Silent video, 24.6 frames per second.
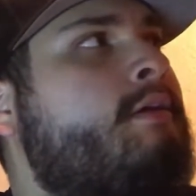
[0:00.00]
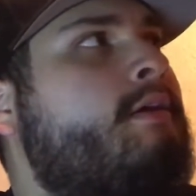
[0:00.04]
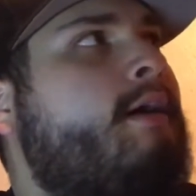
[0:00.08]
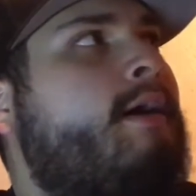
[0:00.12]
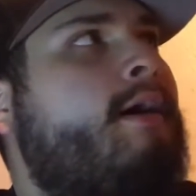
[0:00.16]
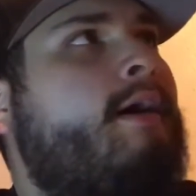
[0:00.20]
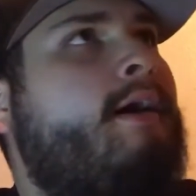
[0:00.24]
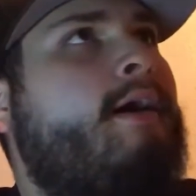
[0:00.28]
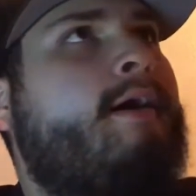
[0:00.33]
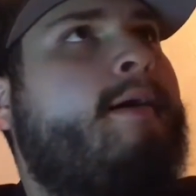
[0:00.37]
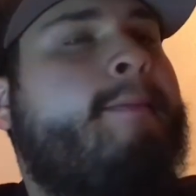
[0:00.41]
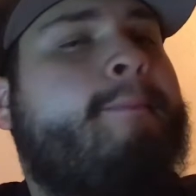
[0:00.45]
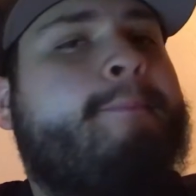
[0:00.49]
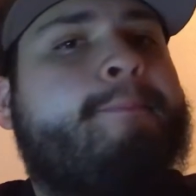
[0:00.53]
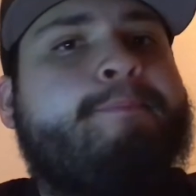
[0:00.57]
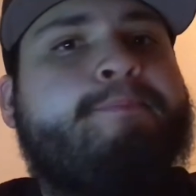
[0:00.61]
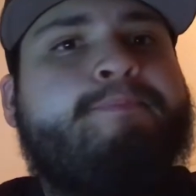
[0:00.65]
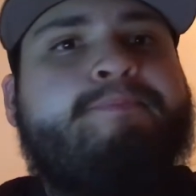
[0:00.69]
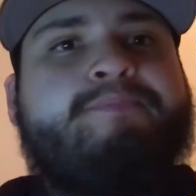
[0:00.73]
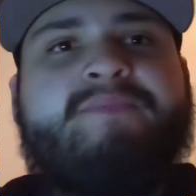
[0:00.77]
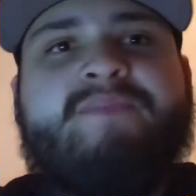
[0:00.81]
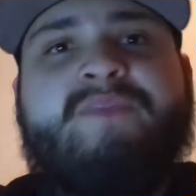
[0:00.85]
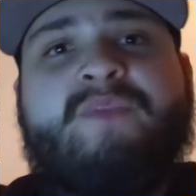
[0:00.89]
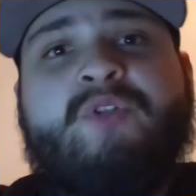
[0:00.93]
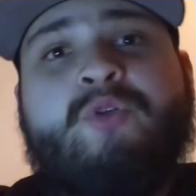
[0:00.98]

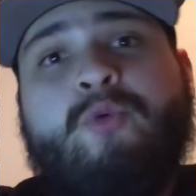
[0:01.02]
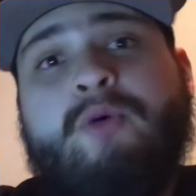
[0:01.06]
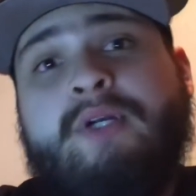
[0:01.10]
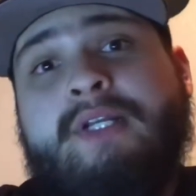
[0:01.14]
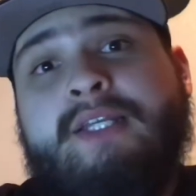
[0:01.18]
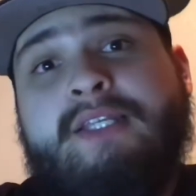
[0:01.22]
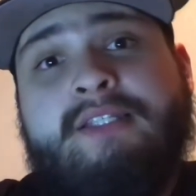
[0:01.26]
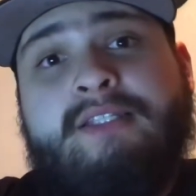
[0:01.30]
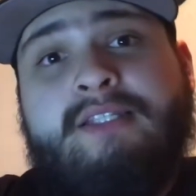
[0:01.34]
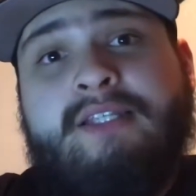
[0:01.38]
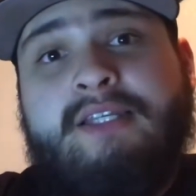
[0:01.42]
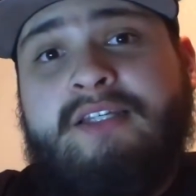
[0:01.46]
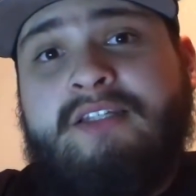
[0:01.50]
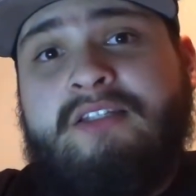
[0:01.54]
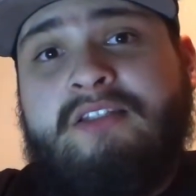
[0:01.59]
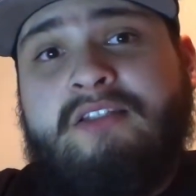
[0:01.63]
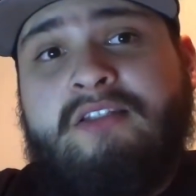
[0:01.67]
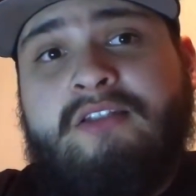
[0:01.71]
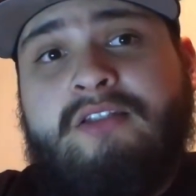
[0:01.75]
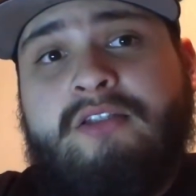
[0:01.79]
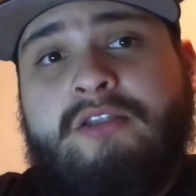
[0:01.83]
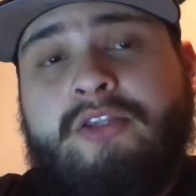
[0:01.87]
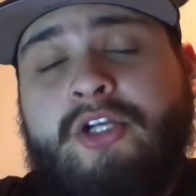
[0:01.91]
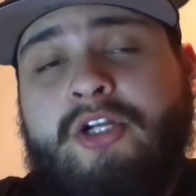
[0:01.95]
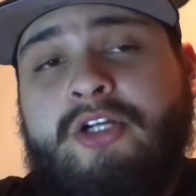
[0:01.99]

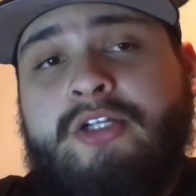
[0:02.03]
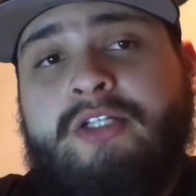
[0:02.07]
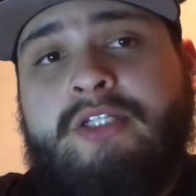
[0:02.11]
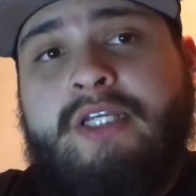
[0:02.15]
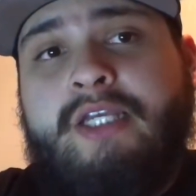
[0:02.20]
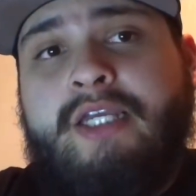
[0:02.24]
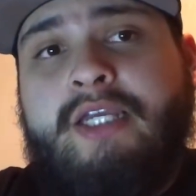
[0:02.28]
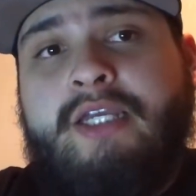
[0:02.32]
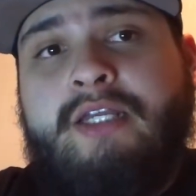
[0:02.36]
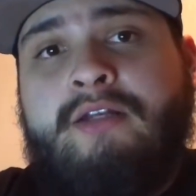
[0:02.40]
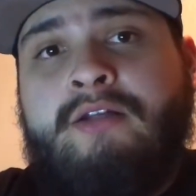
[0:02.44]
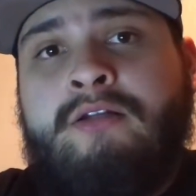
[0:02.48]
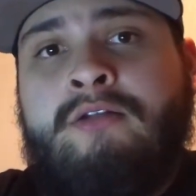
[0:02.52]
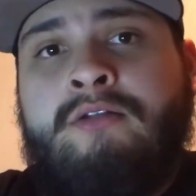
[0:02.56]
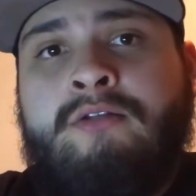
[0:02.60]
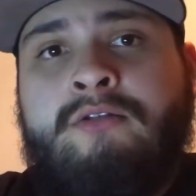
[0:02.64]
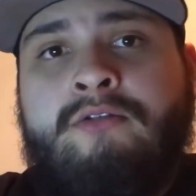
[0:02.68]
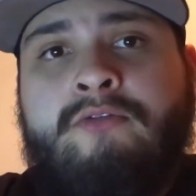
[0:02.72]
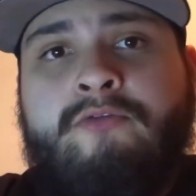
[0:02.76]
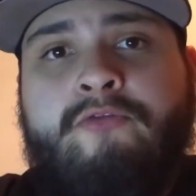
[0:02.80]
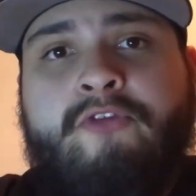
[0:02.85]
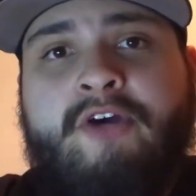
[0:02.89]
26-13.